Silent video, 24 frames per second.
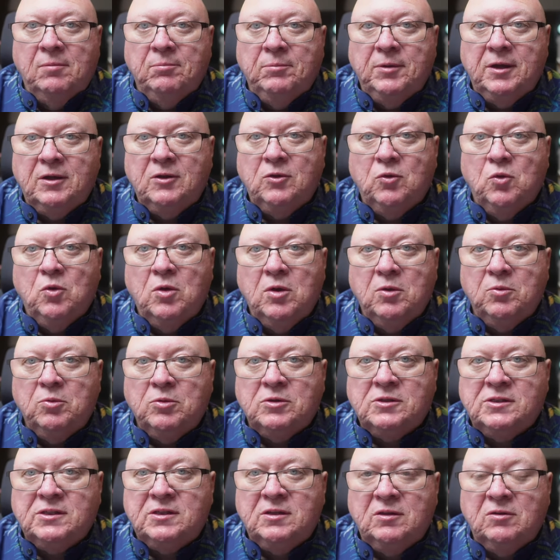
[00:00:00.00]
Me and Noy
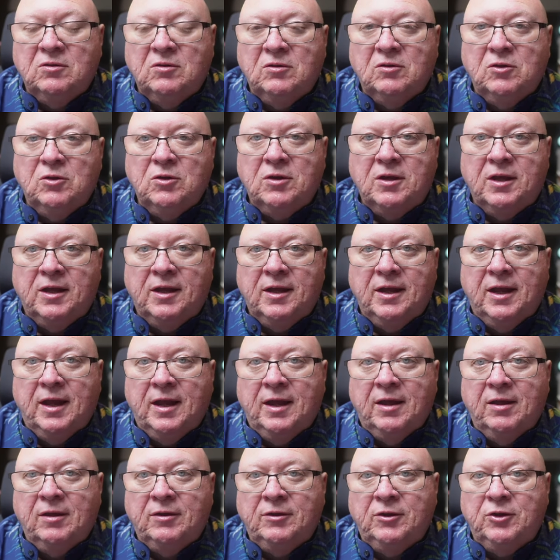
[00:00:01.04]
were looking
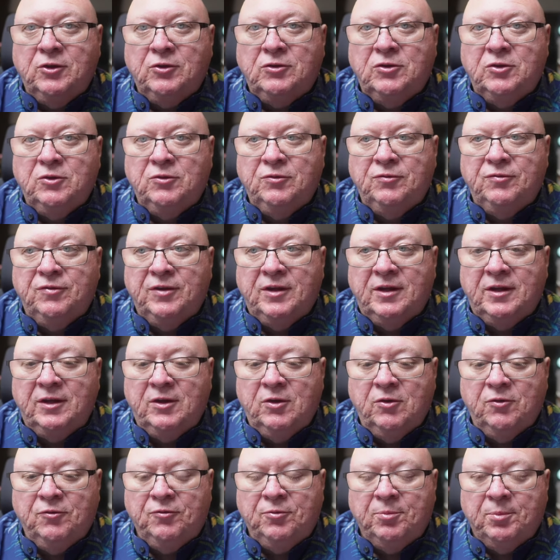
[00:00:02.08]
at a YouTube
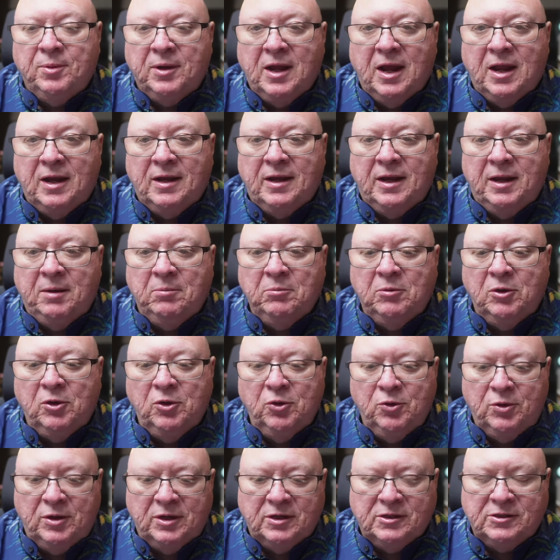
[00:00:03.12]
video from a guy named
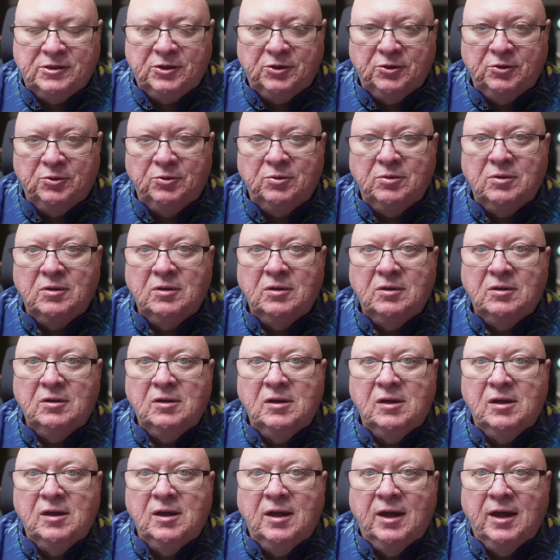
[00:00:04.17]
Lucas who
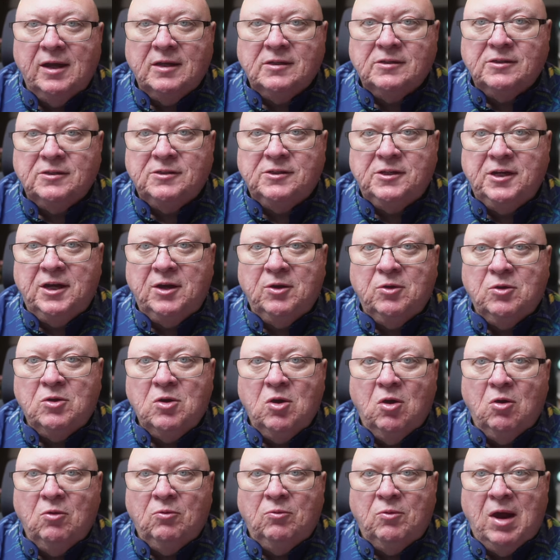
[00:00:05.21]
has a channel
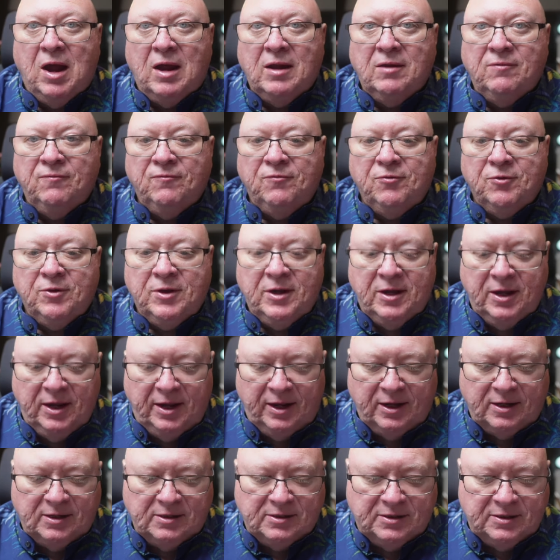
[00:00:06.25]
called Riding for
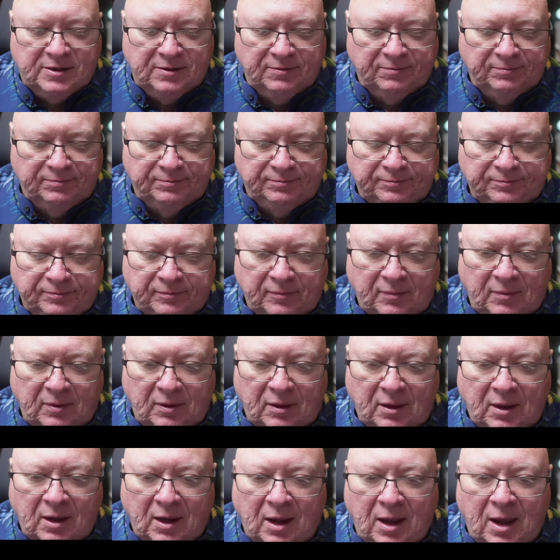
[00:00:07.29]
Kicks.
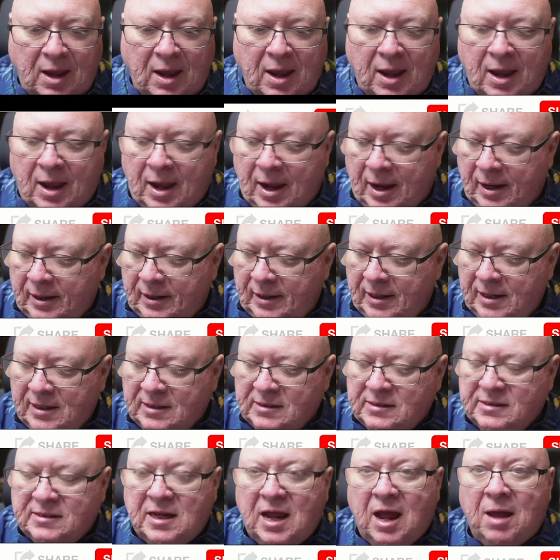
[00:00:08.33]
And
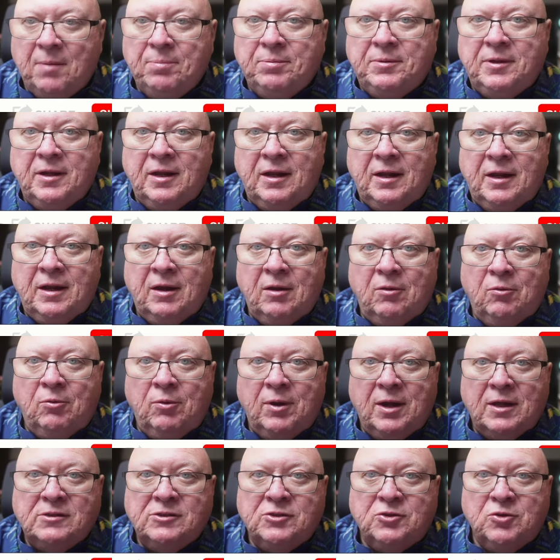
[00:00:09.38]
he stopped at a
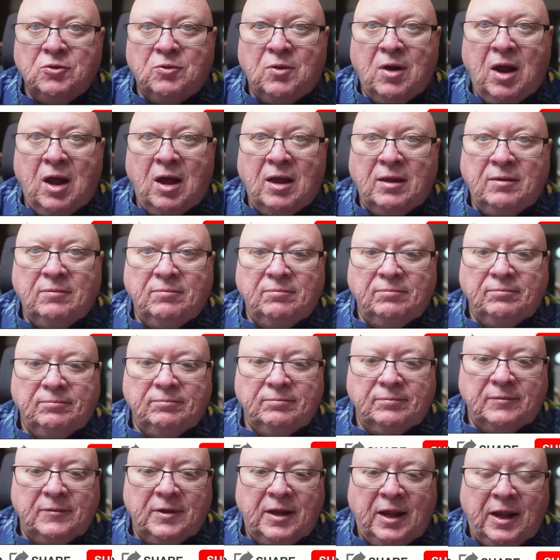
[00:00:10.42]
restaurant
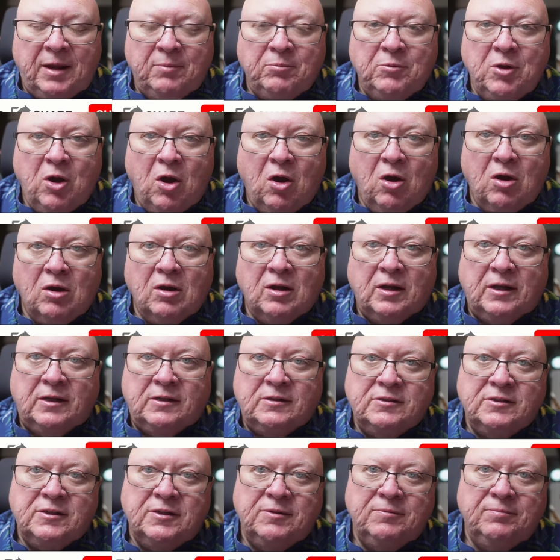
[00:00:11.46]
named
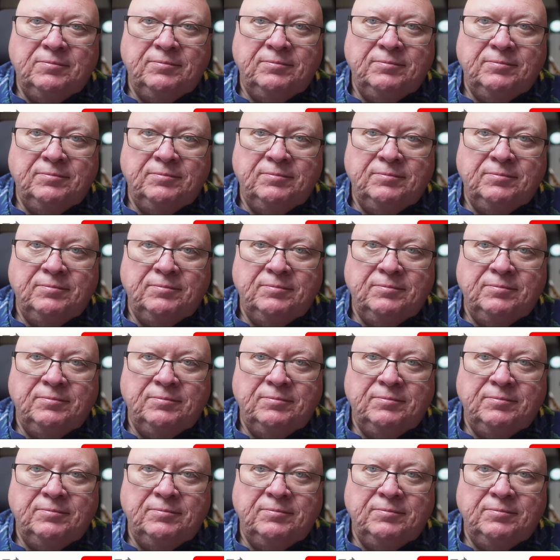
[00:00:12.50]
Harlan's.